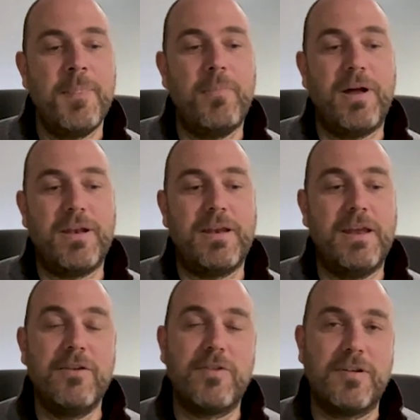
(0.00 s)
But
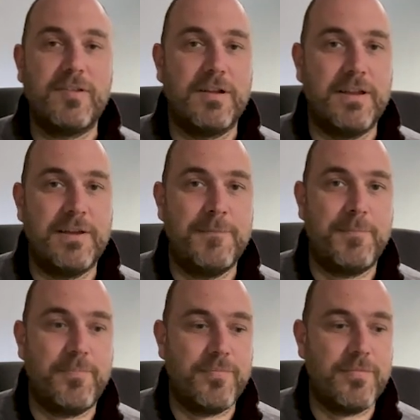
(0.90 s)
interestingly,
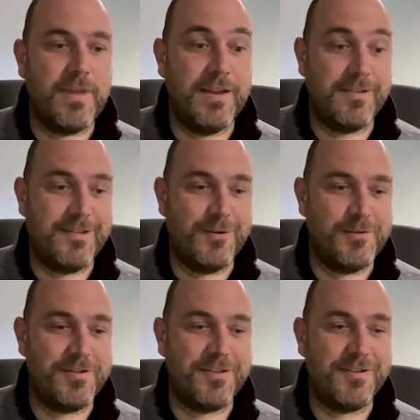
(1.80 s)
it's still
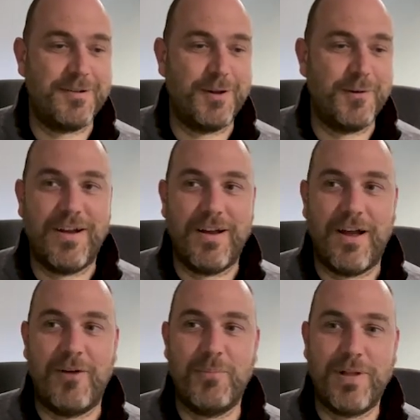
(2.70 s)
just as slow.
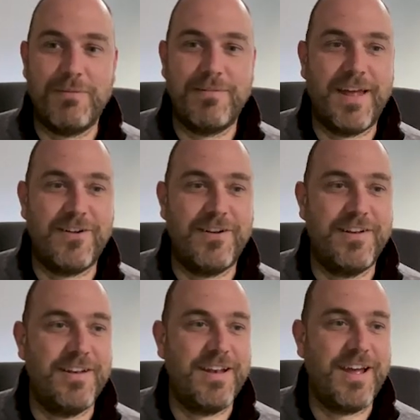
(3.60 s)
I'm blaming that
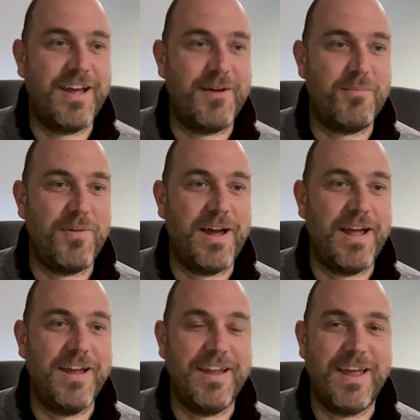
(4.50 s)
on uh,
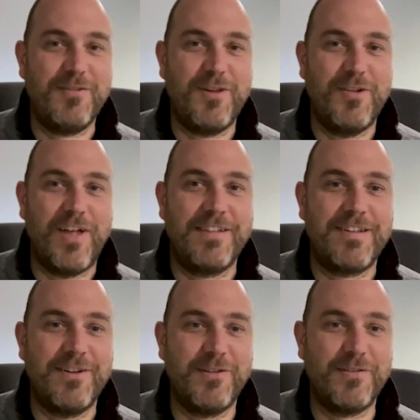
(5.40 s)
my SQLite
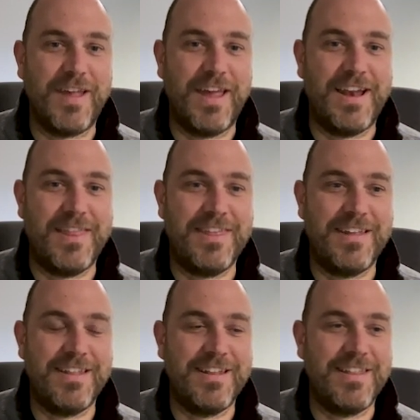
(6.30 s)
skills, and I think
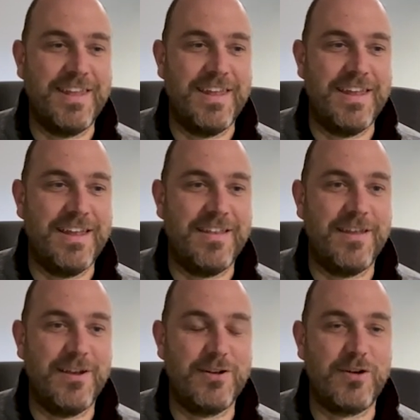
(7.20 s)
that the
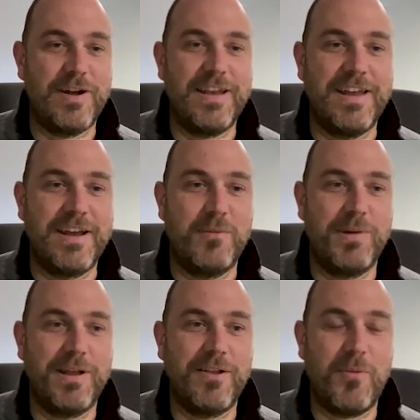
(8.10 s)
the join here can
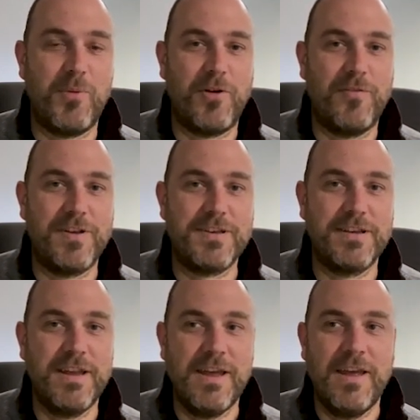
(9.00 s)
be a lot more efficient.
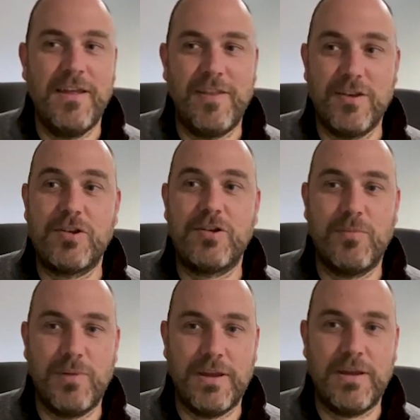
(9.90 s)
This should
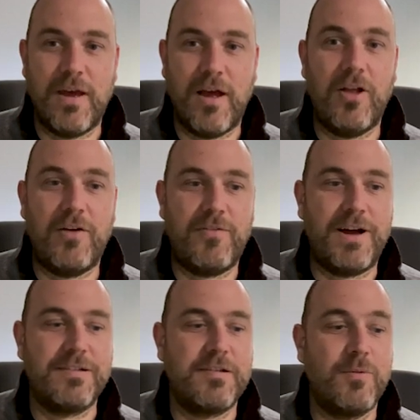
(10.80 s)
be a lot faster.